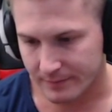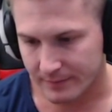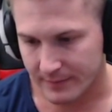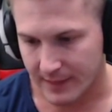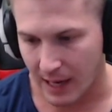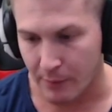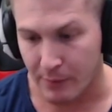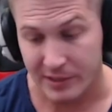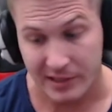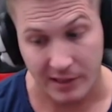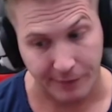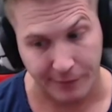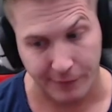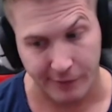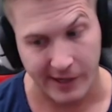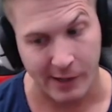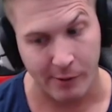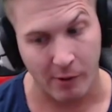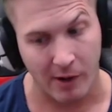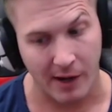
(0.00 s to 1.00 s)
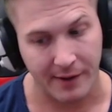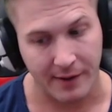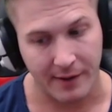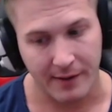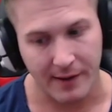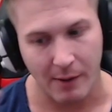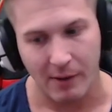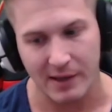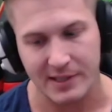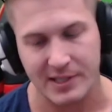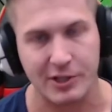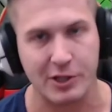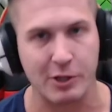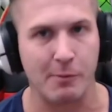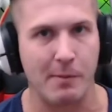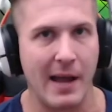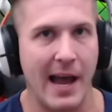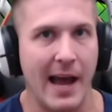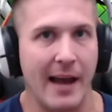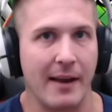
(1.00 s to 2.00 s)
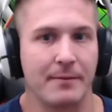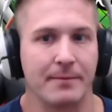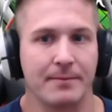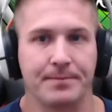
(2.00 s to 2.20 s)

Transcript: That was the free one. That wasn't too bad.